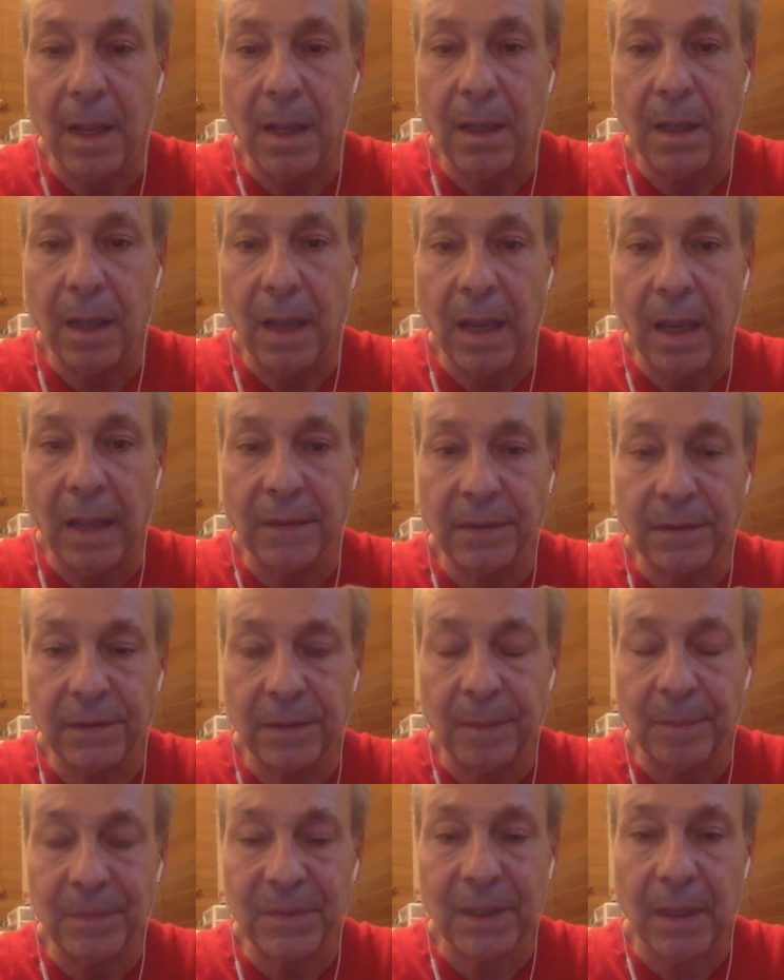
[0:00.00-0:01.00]
And
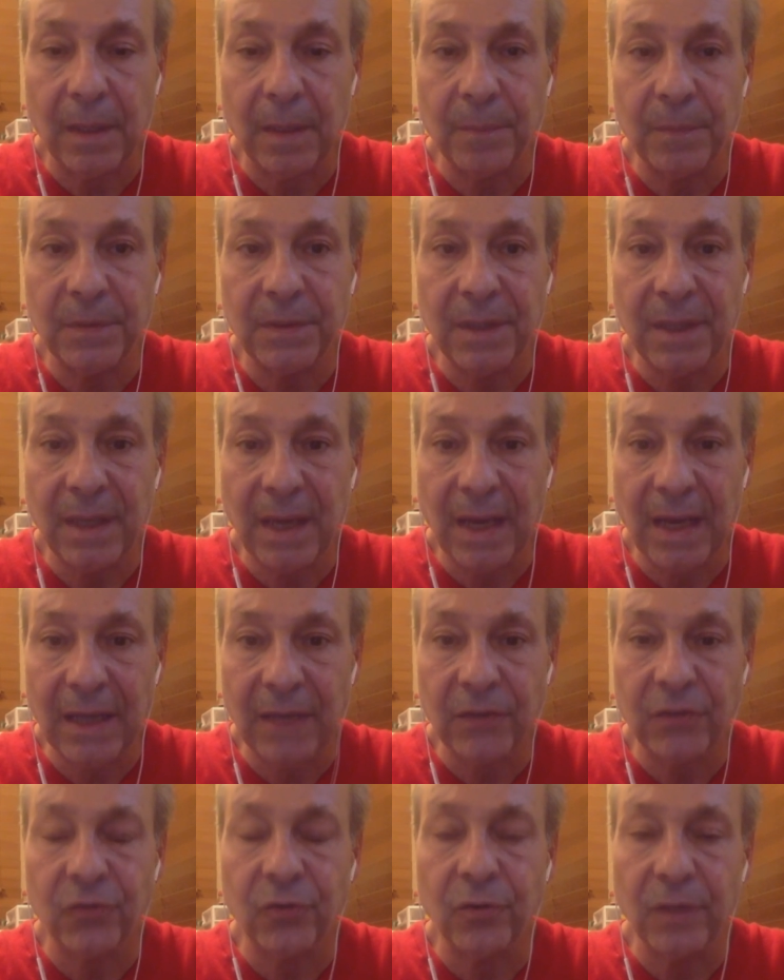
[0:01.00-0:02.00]
sometimes the
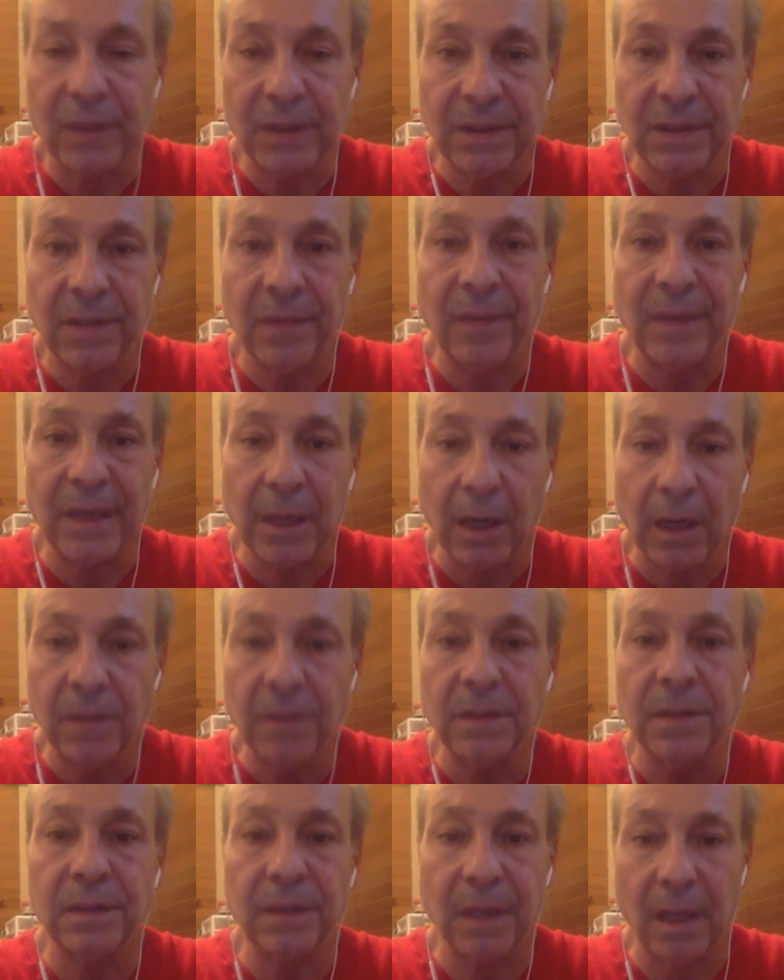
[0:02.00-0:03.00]
answer is in the
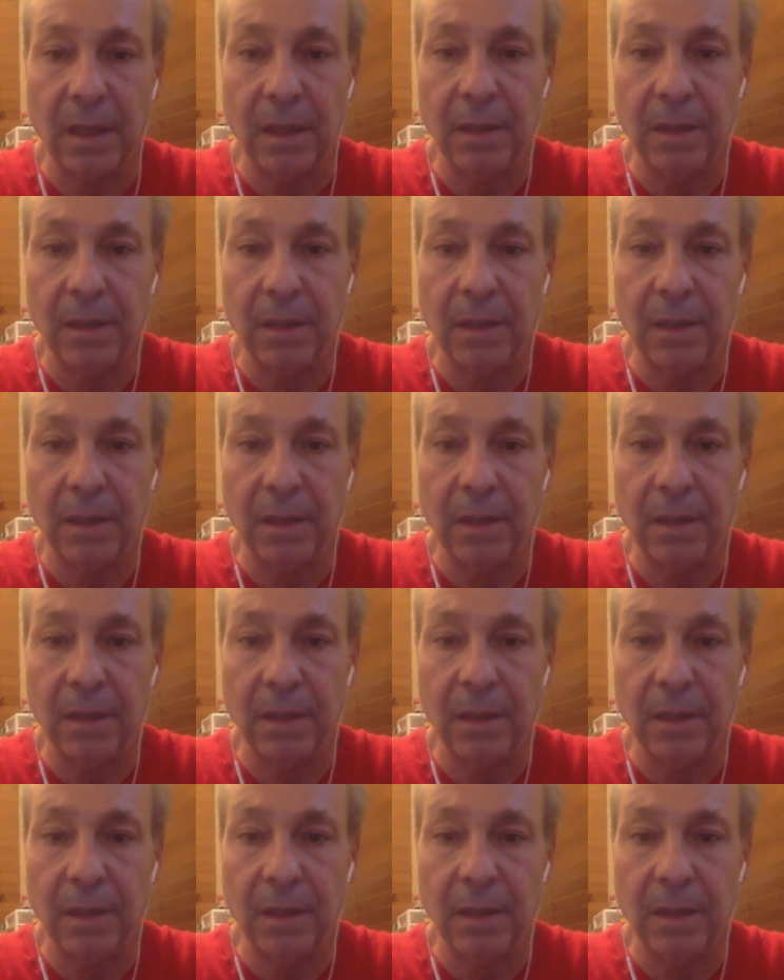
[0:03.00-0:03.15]
unsaid.